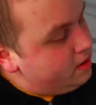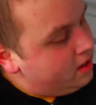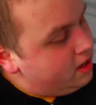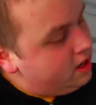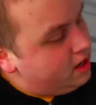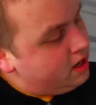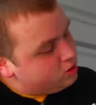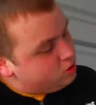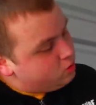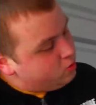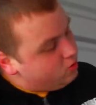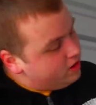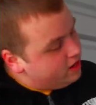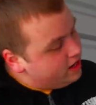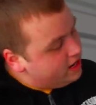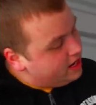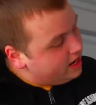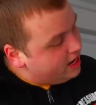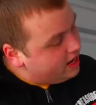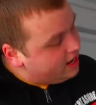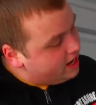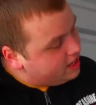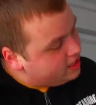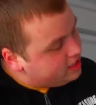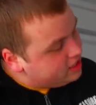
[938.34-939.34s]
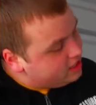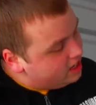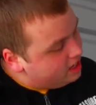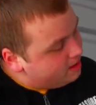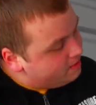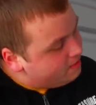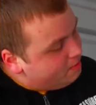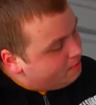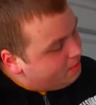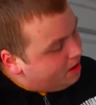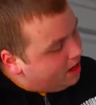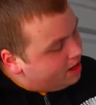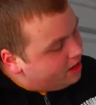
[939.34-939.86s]
Shotgun. 20 gauge, yep.
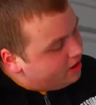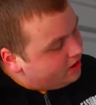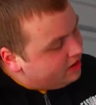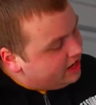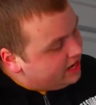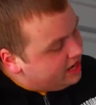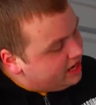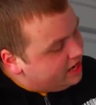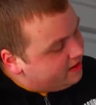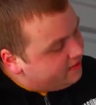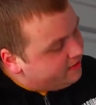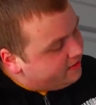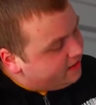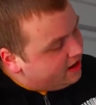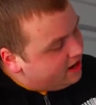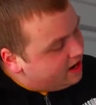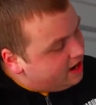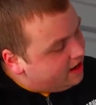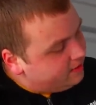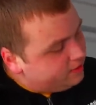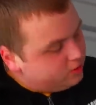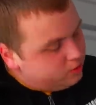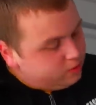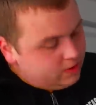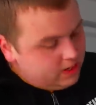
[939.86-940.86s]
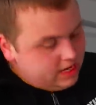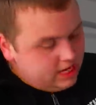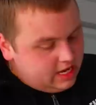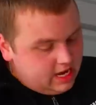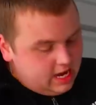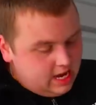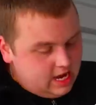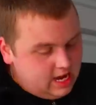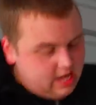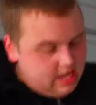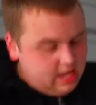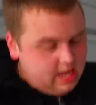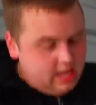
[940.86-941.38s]
Model 85 20
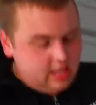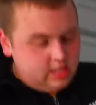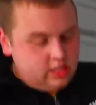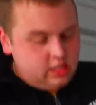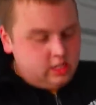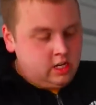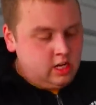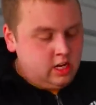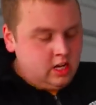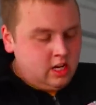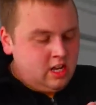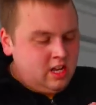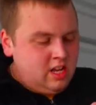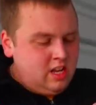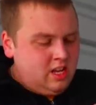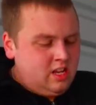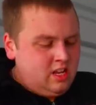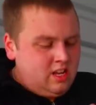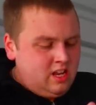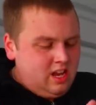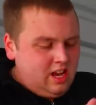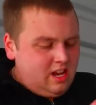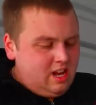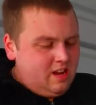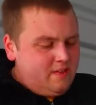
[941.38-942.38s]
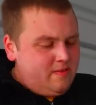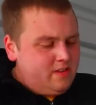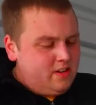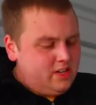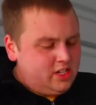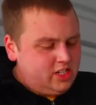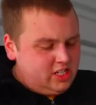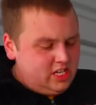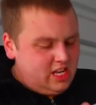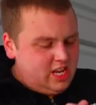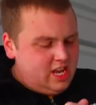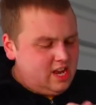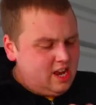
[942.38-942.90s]
gauge. Nice. I've never
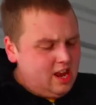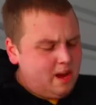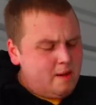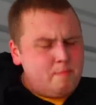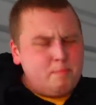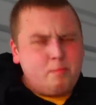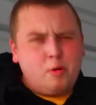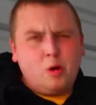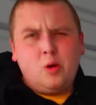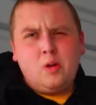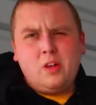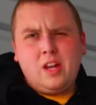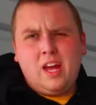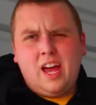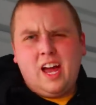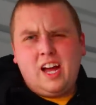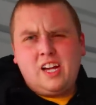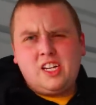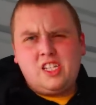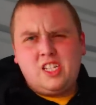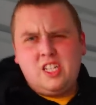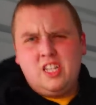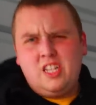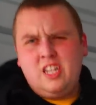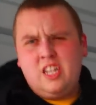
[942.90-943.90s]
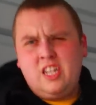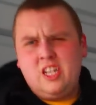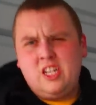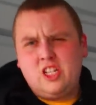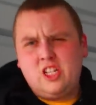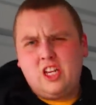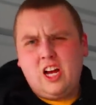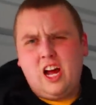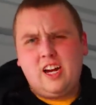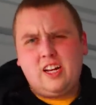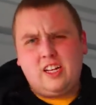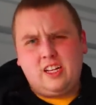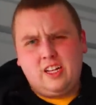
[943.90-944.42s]
seen a bolt action
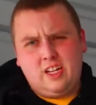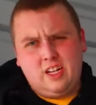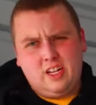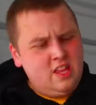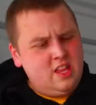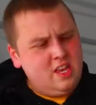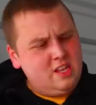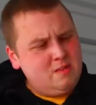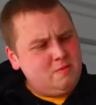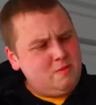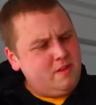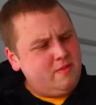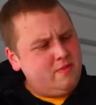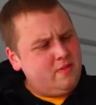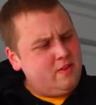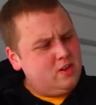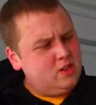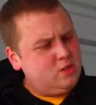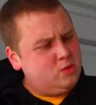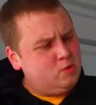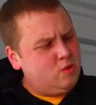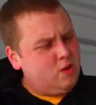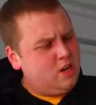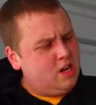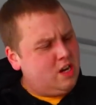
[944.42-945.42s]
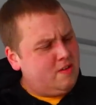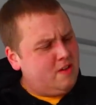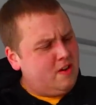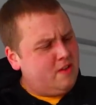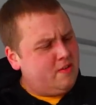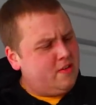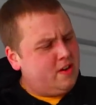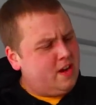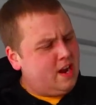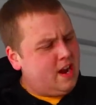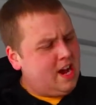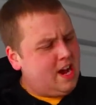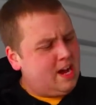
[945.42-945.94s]
shotgun. This is my first one I've
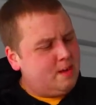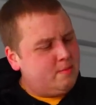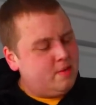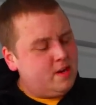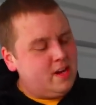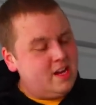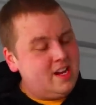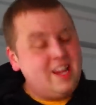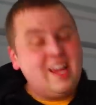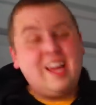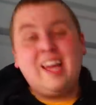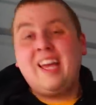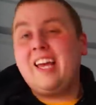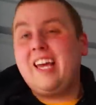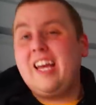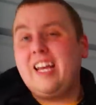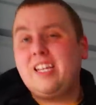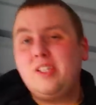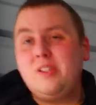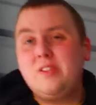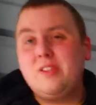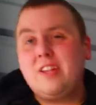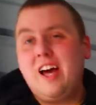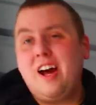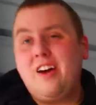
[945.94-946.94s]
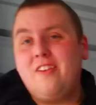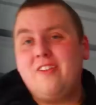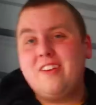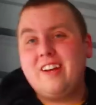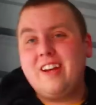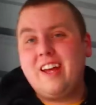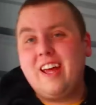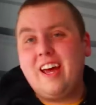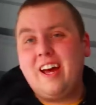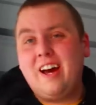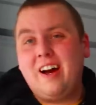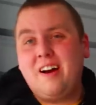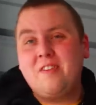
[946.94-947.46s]
ever had, but guess who's got one
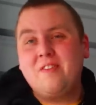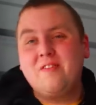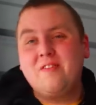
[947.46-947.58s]
now?